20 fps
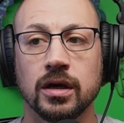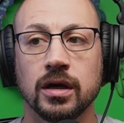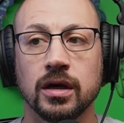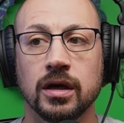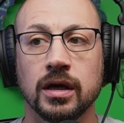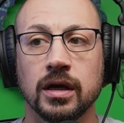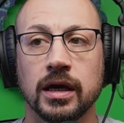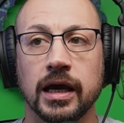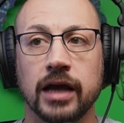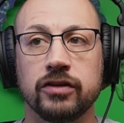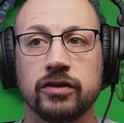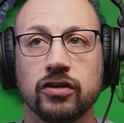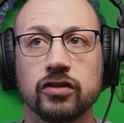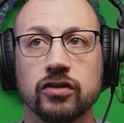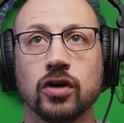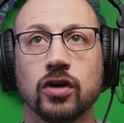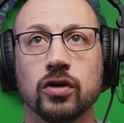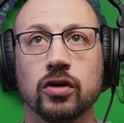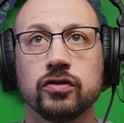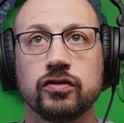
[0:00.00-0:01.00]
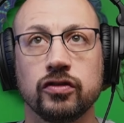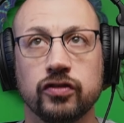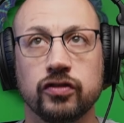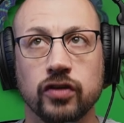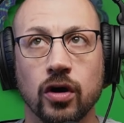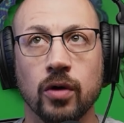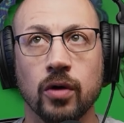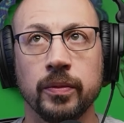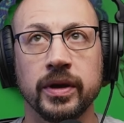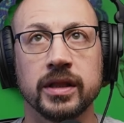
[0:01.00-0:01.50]
It just goes to show
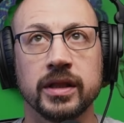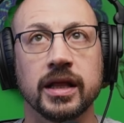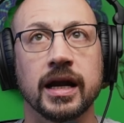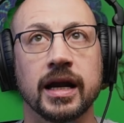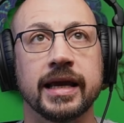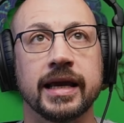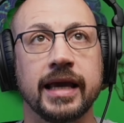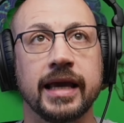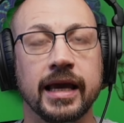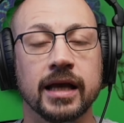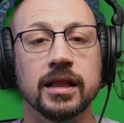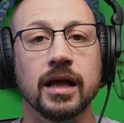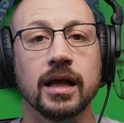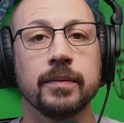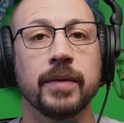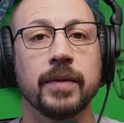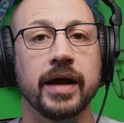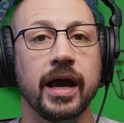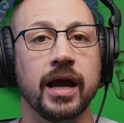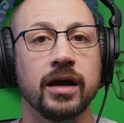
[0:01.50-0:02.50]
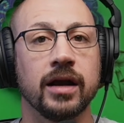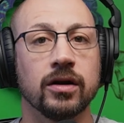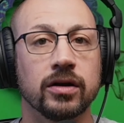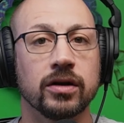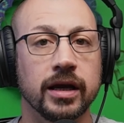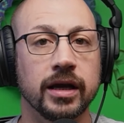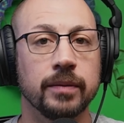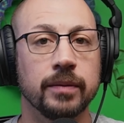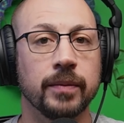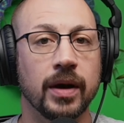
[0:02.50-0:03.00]
me that I can't let my anger get
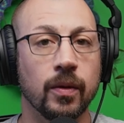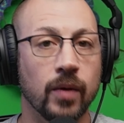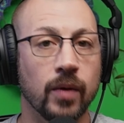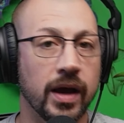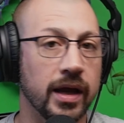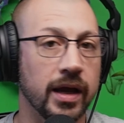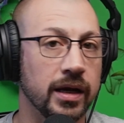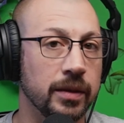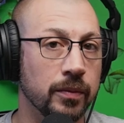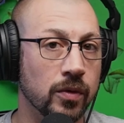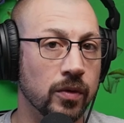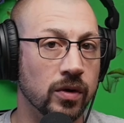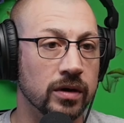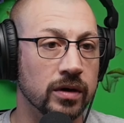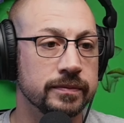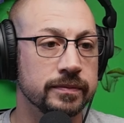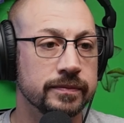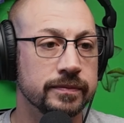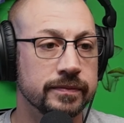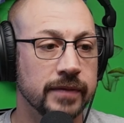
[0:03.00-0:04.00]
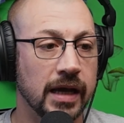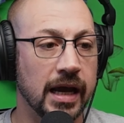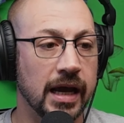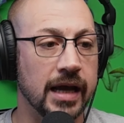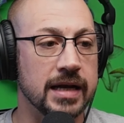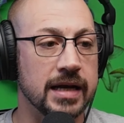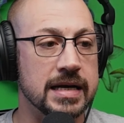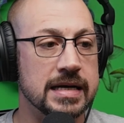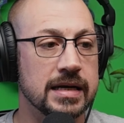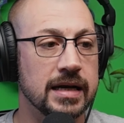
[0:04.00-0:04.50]
in my way anymore. It
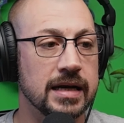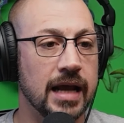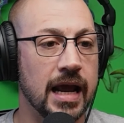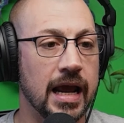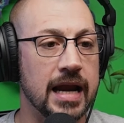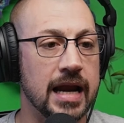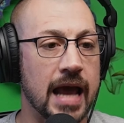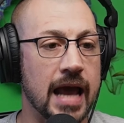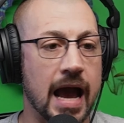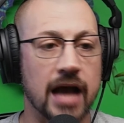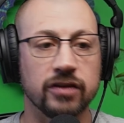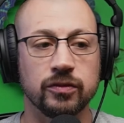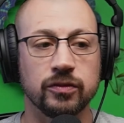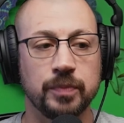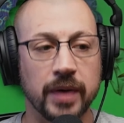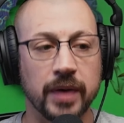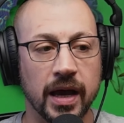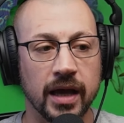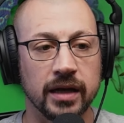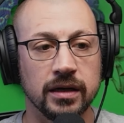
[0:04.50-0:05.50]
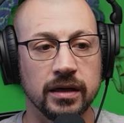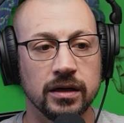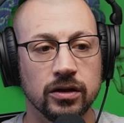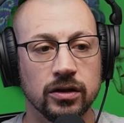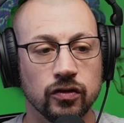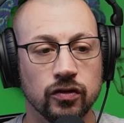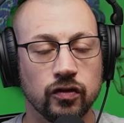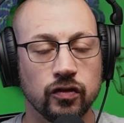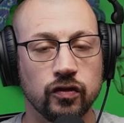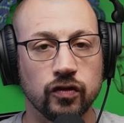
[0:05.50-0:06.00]
it has been
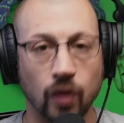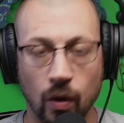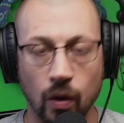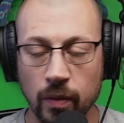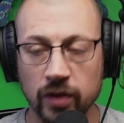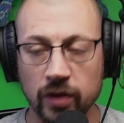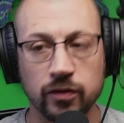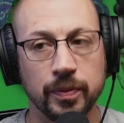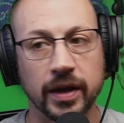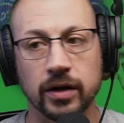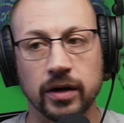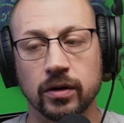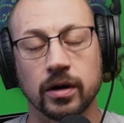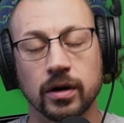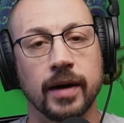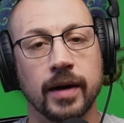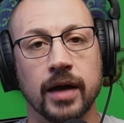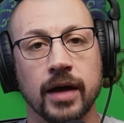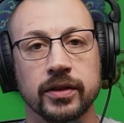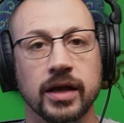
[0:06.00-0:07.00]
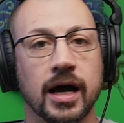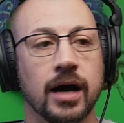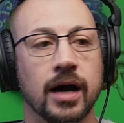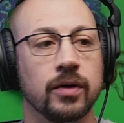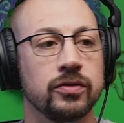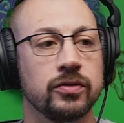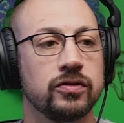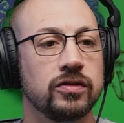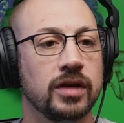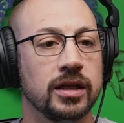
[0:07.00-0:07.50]
so much better around the
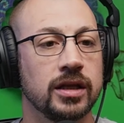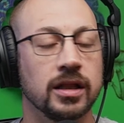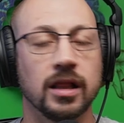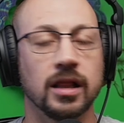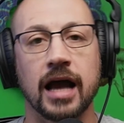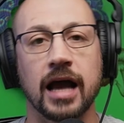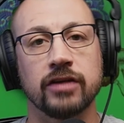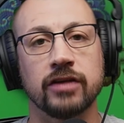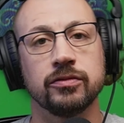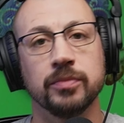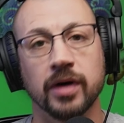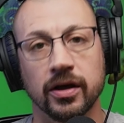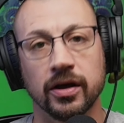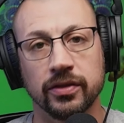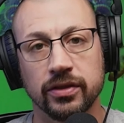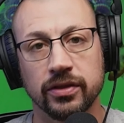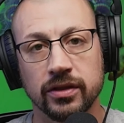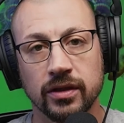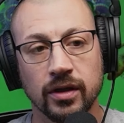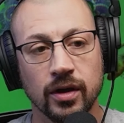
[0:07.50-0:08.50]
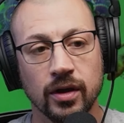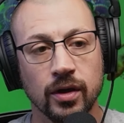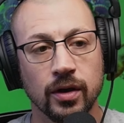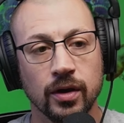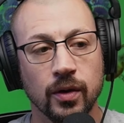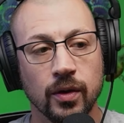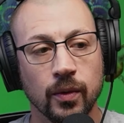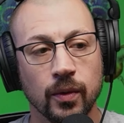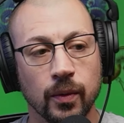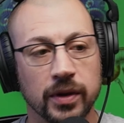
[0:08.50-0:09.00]
house in the last month
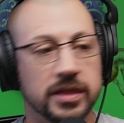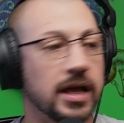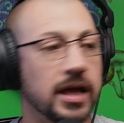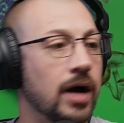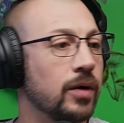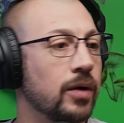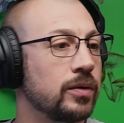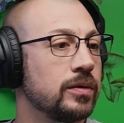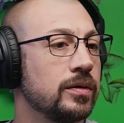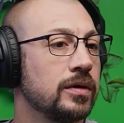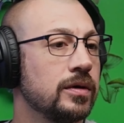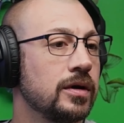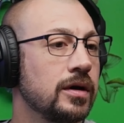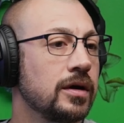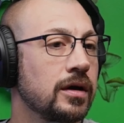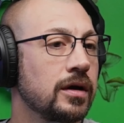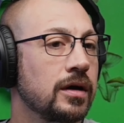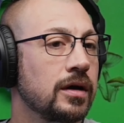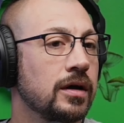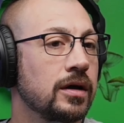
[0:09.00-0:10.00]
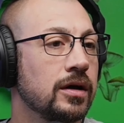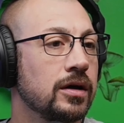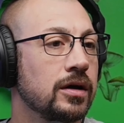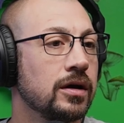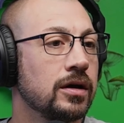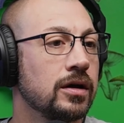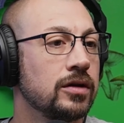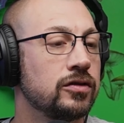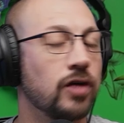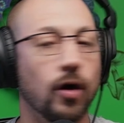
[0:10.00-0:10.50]
without
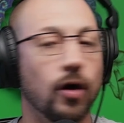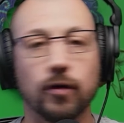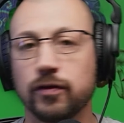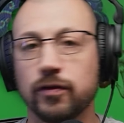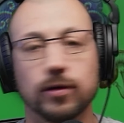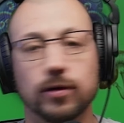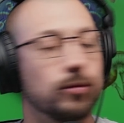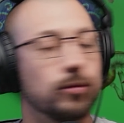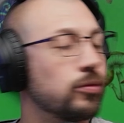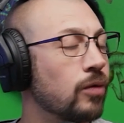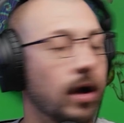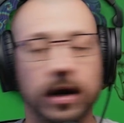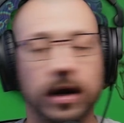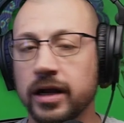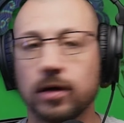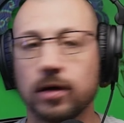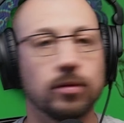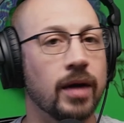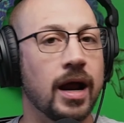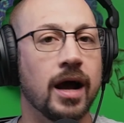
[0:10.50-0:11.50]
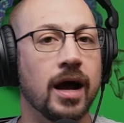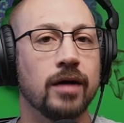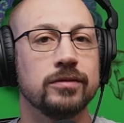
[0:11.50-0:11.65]
Topher running around,